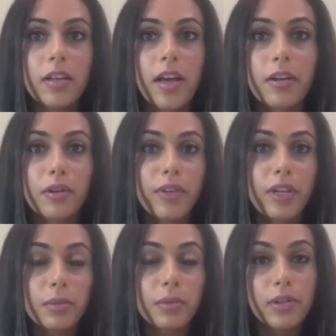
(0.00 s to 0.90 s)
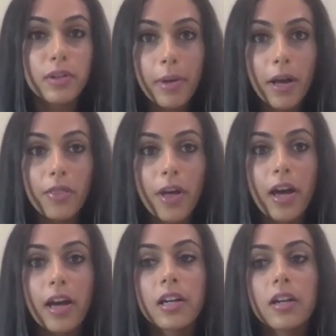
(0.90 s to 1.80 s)
I don't know if anyone's heard about
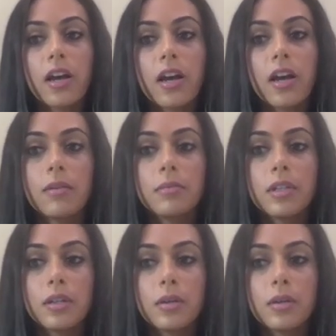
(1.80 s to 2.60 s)
that, um,